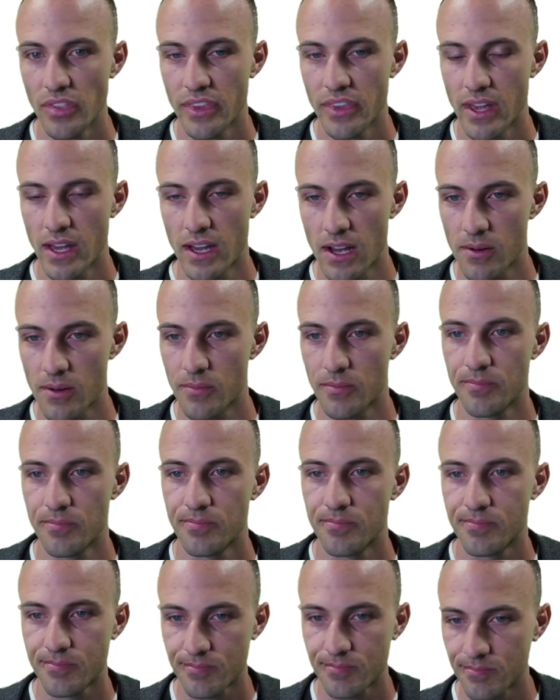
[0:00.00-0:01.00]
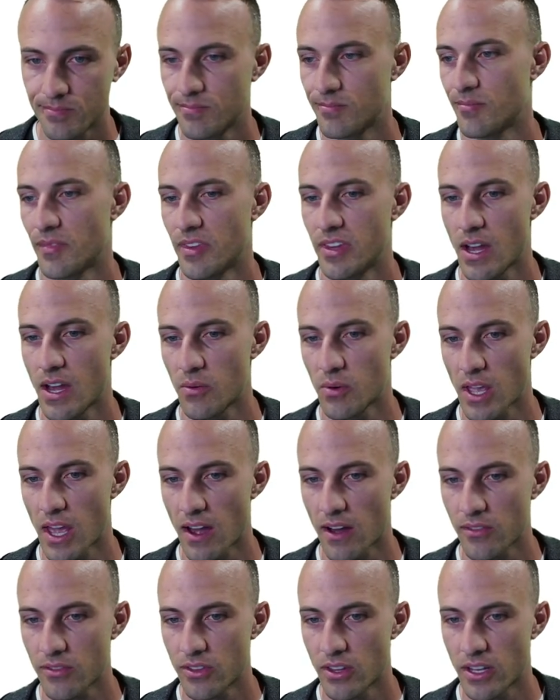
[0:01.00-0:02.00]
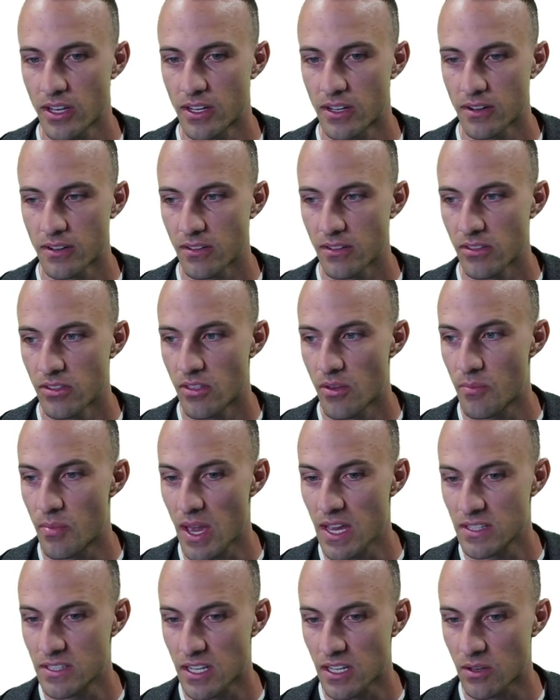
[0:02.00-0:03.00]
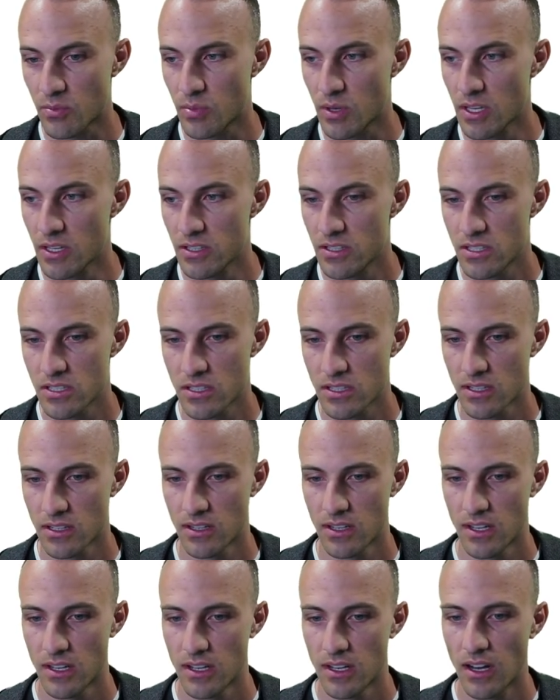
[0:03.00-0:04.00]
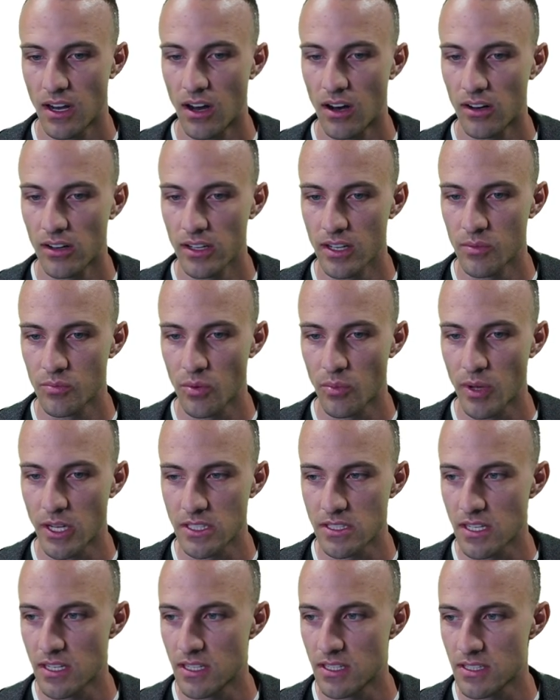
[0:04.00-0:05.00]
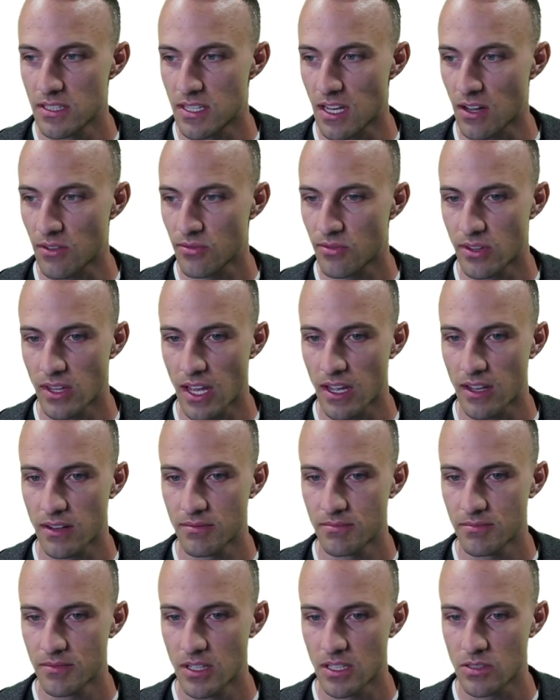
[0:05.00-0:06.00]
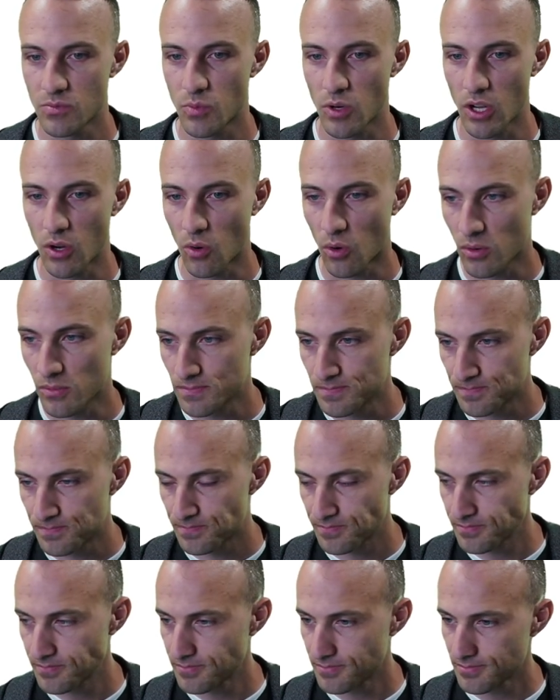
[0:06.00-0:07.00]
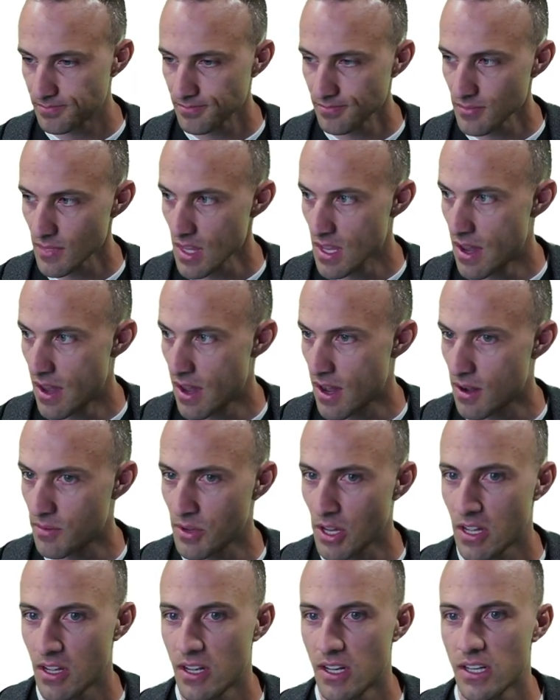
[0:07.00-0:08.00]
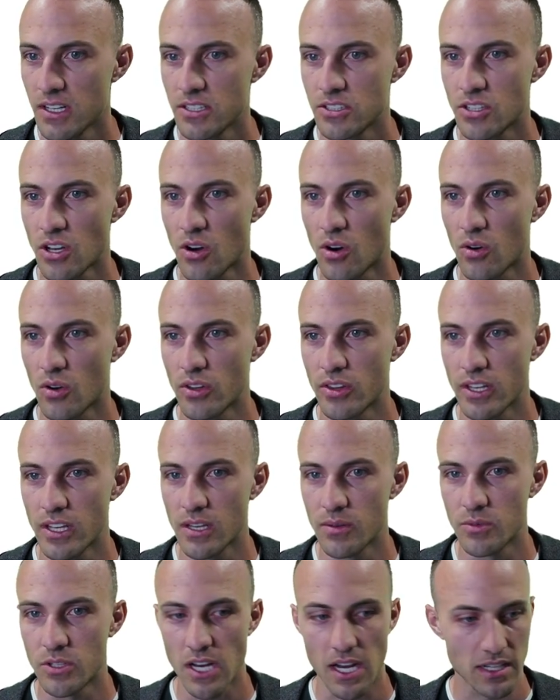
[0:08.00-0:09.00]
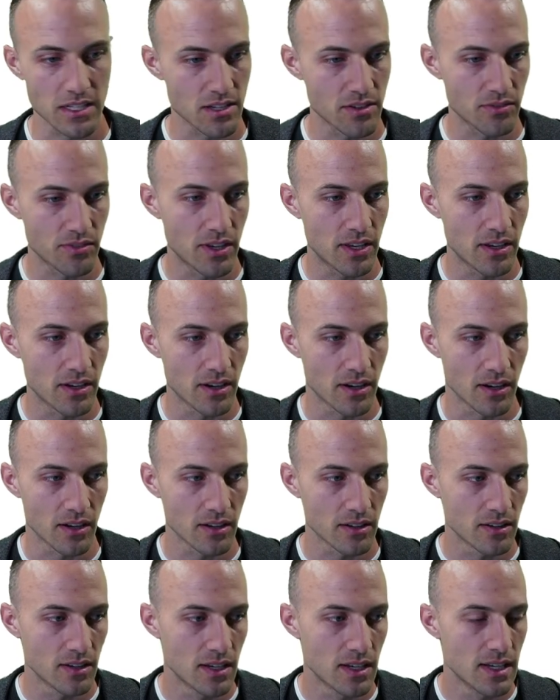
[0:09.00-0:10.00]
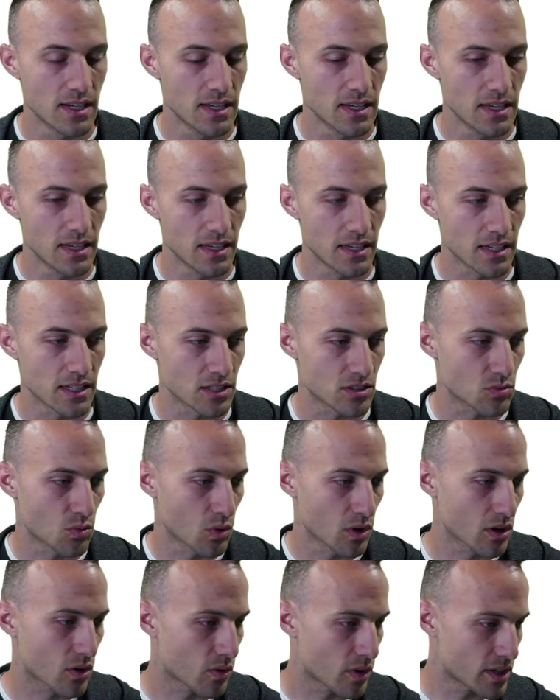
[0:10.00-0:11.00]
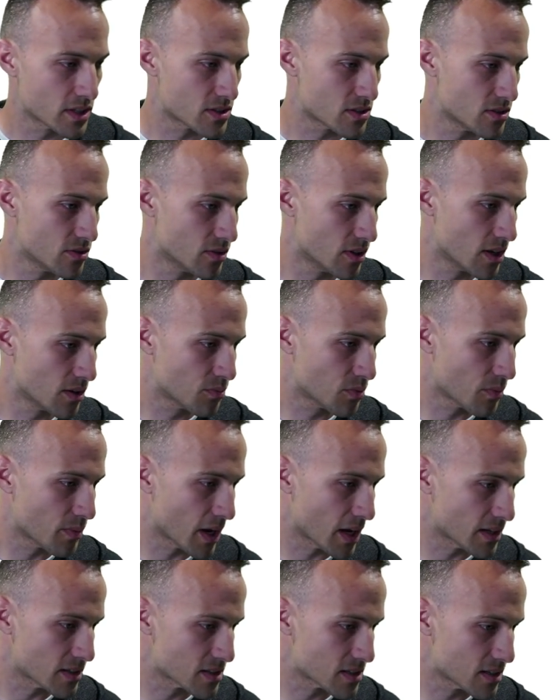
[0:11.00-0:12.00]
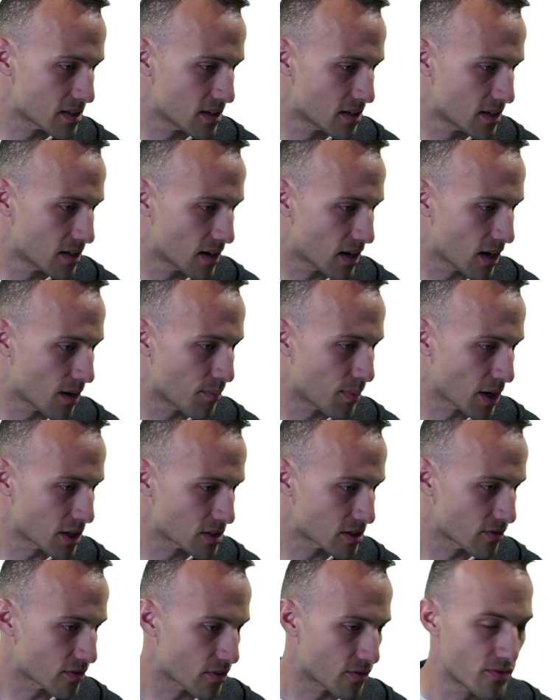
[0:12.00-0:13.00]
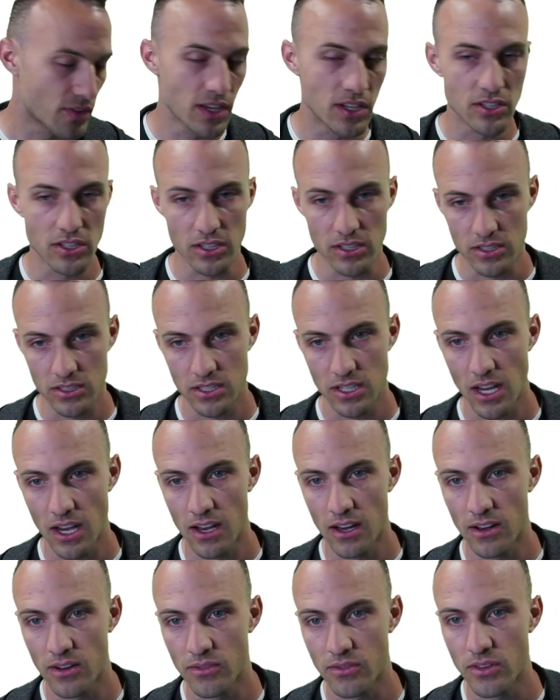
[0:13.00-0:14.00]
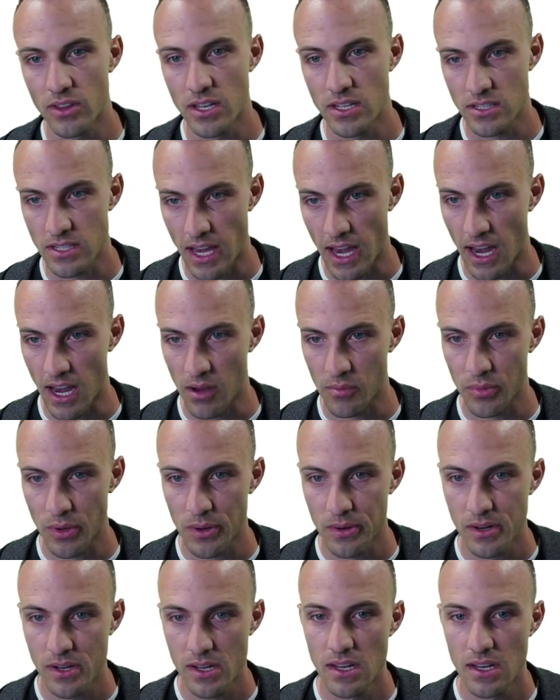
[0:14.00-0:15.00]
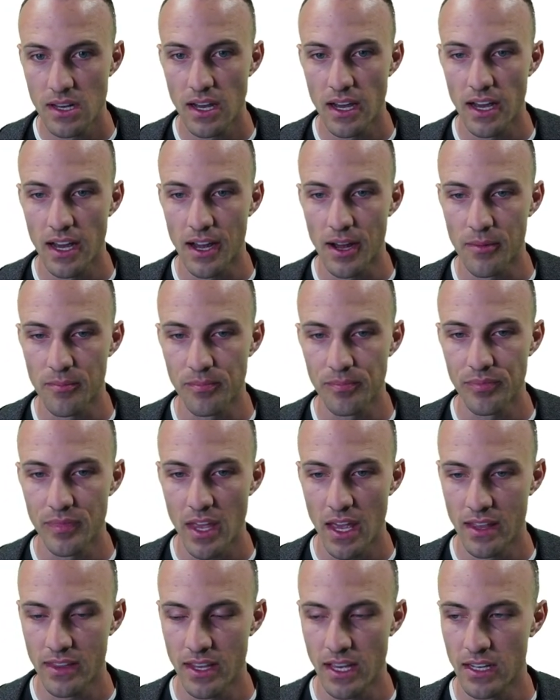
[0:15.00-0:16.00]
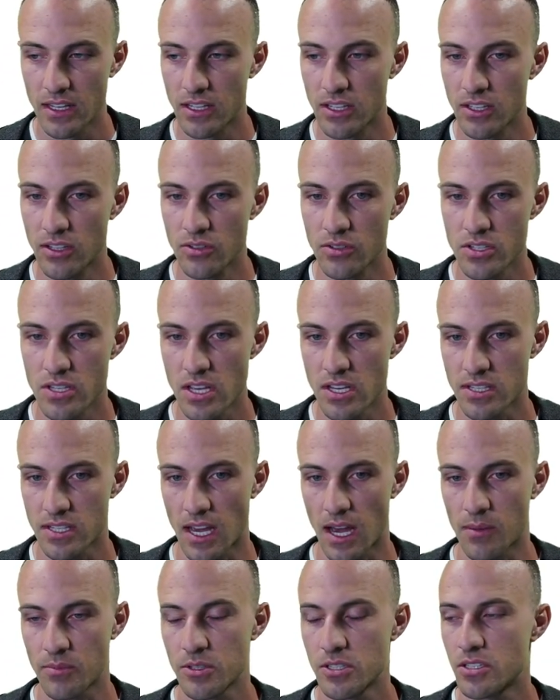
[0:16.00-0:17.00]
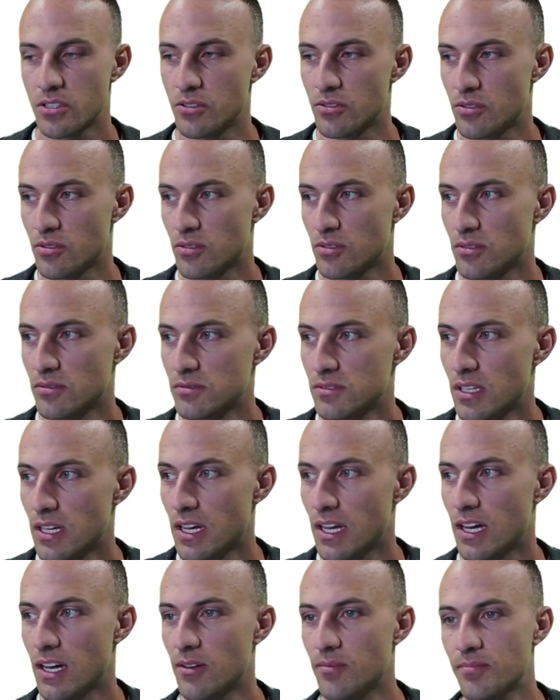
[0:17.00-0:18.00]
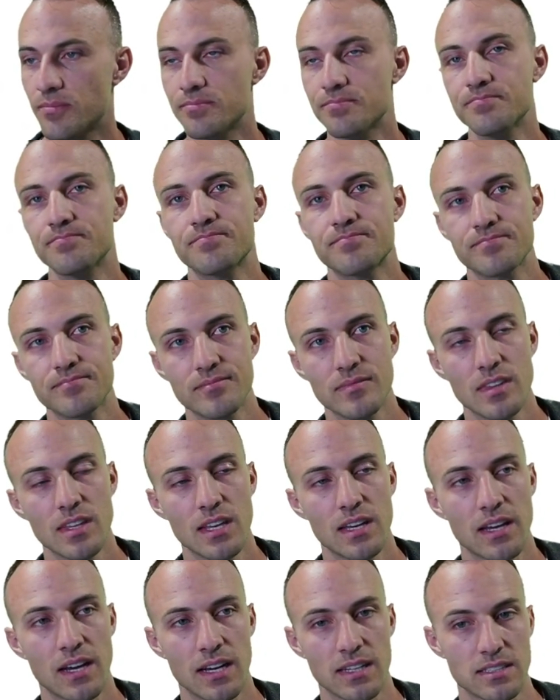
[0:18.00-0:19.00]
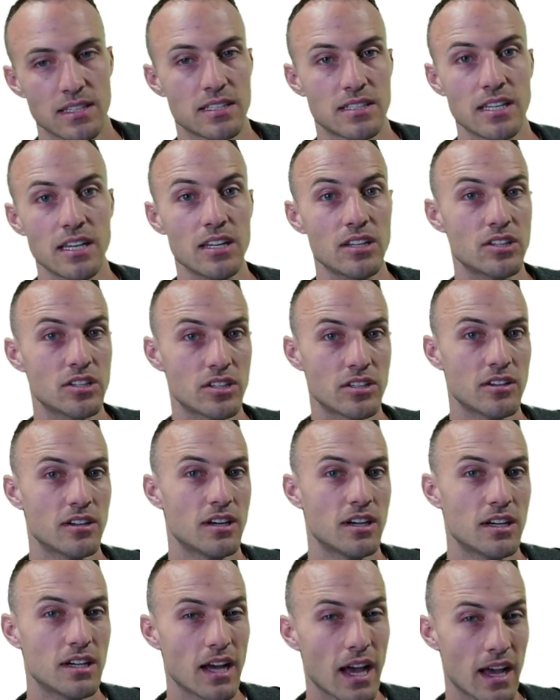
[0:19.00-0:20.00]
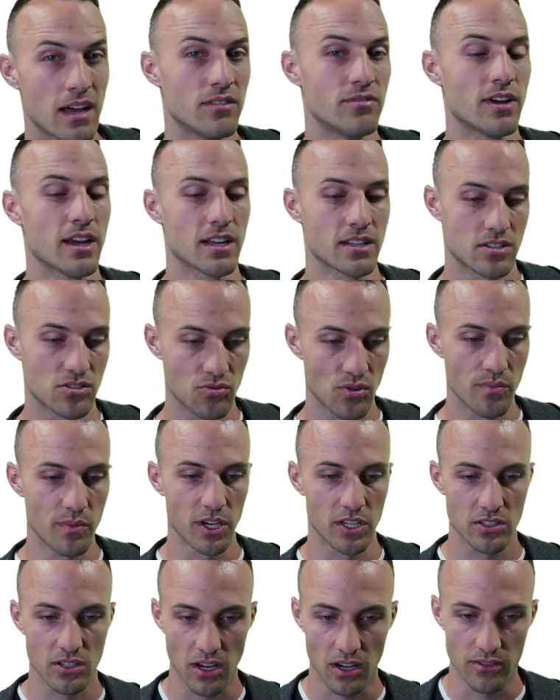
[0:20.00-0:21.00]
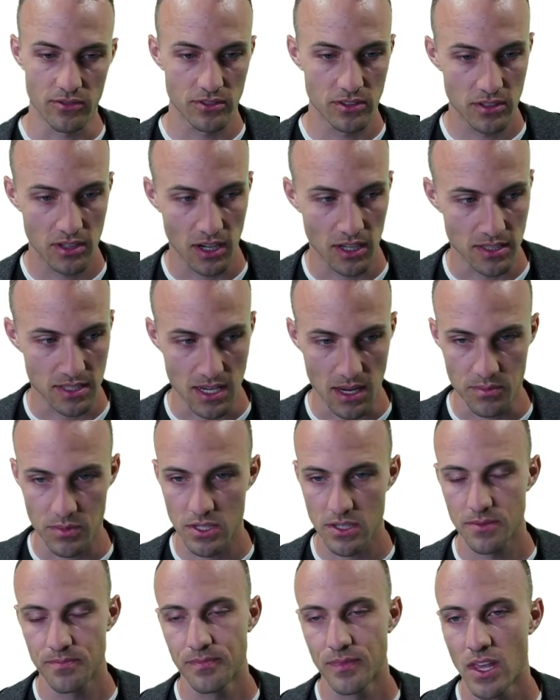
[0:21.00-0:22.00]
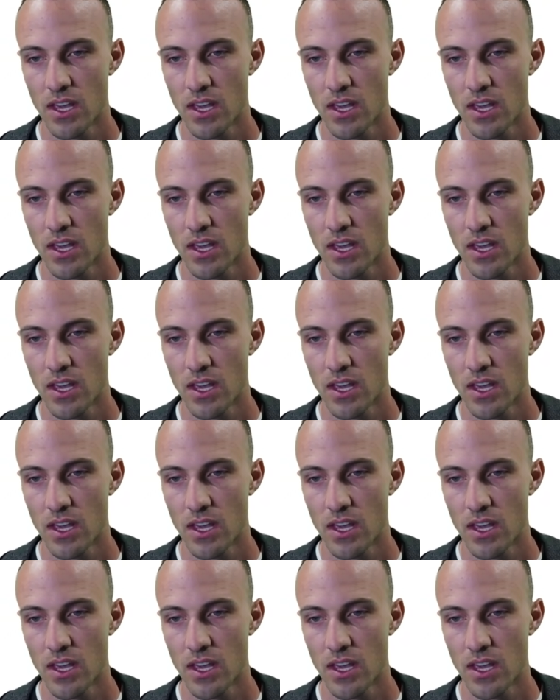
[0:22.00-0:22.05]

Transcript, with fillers: um, yeah, we have the, the basic piece all implemented and stuff and that that's pretty cool. Um, so the objective here is we're going to implement a bunch of the features of this app um, and then use this app to, um, uh, to teach advanced remix con concepts.